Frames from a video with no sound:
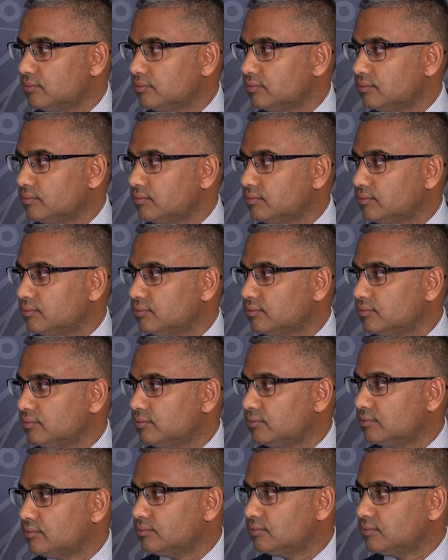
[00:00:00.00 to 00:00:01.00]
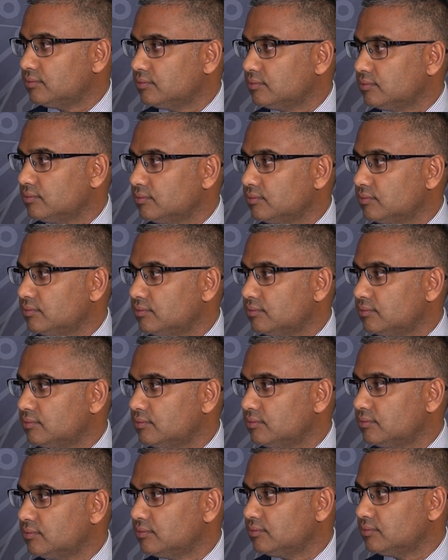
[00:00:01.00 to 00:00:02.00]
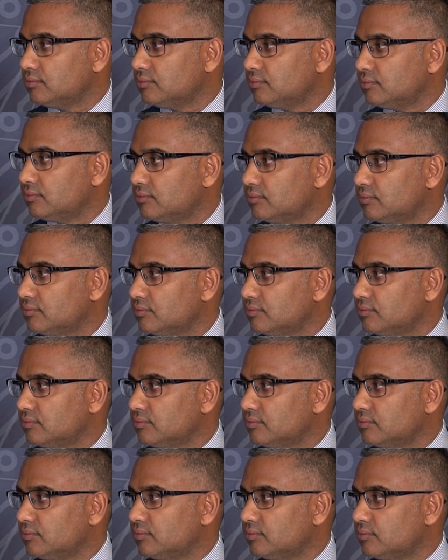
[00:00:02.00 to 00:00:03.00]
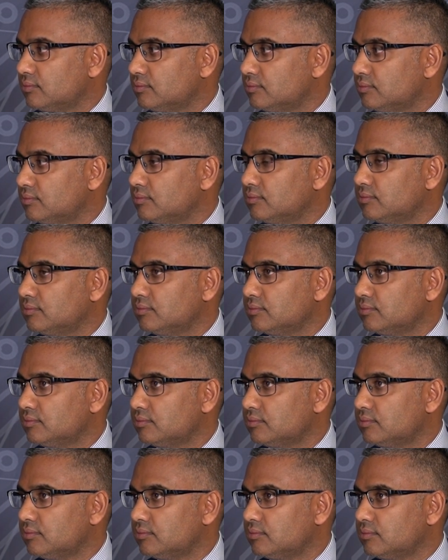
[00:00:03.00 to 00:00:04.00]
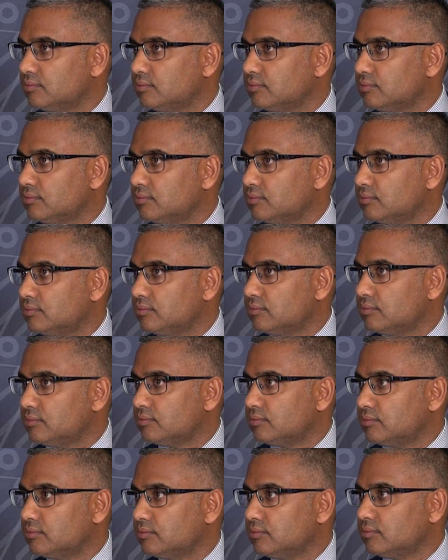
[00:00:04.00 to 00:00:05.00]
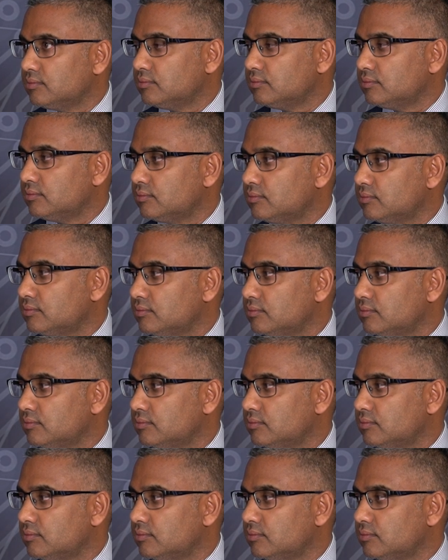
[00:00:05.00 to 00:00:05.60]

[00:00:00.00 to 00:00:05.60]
(not speaking)